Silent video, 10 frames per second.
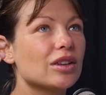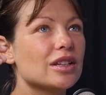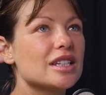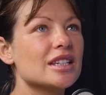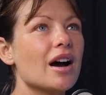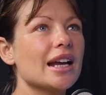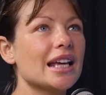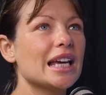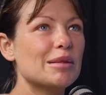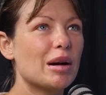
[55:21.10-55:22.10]

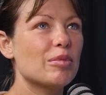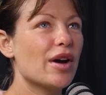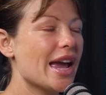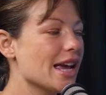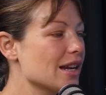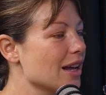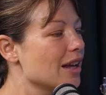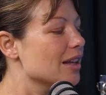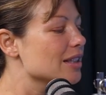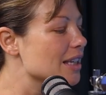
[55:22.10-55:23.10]
designing in my brain,
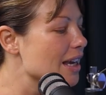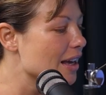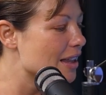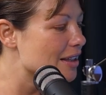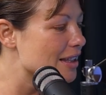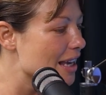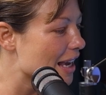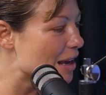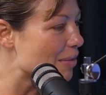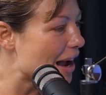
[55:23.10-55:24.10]
seeing
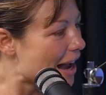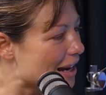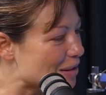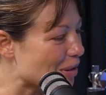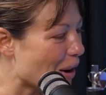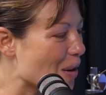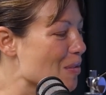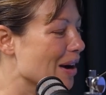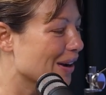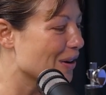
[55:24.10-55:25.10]
it in my hand. I'm like, oh
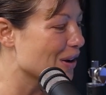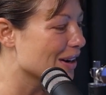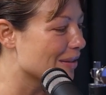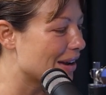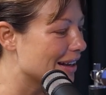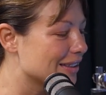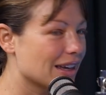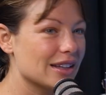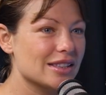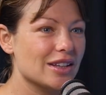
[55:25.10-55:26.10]
my god, I made
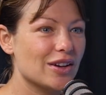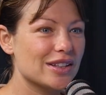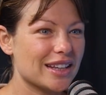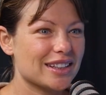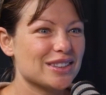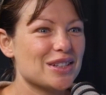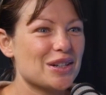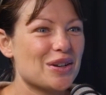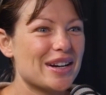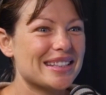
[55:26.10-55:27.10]
this. You know, it's like such a
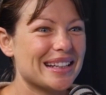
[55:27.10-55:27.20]
crazy.